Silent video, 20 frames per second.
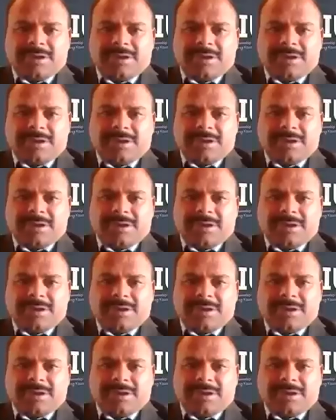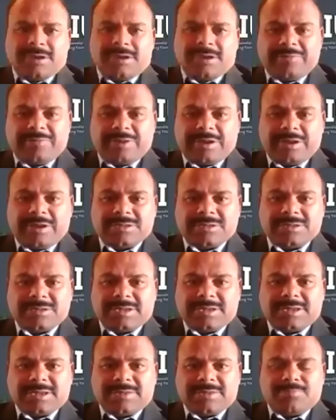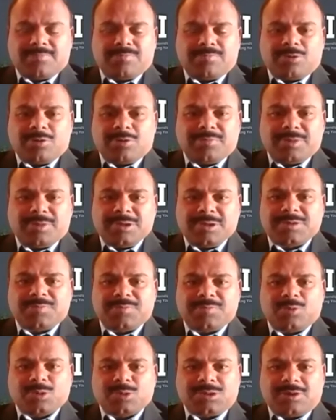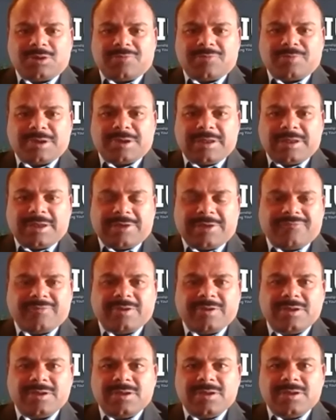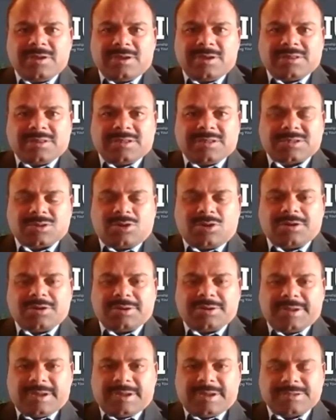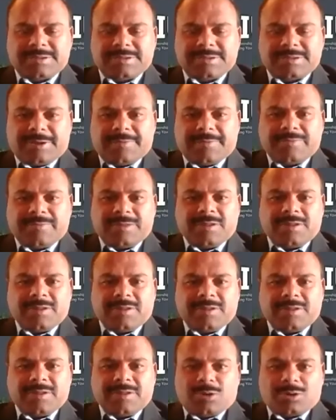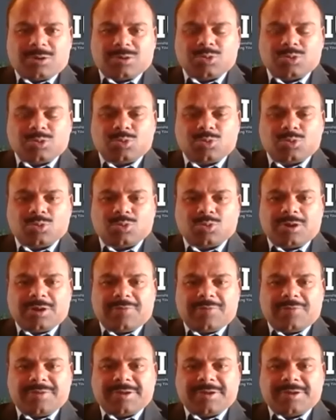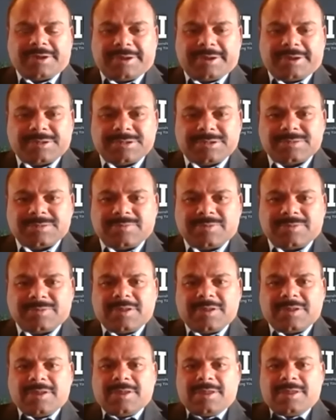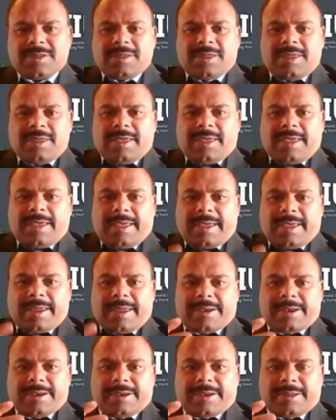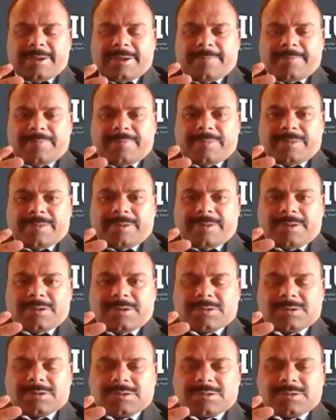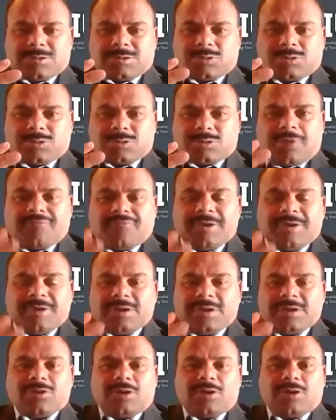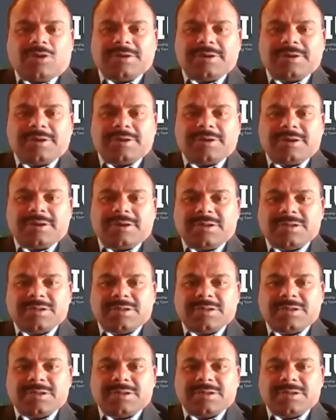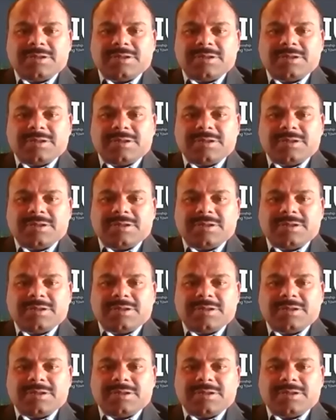where I uh, live and where I stay, probably major portion of my life in this continent, um, about two, two and a half decades. And uh, so the African continent is uh,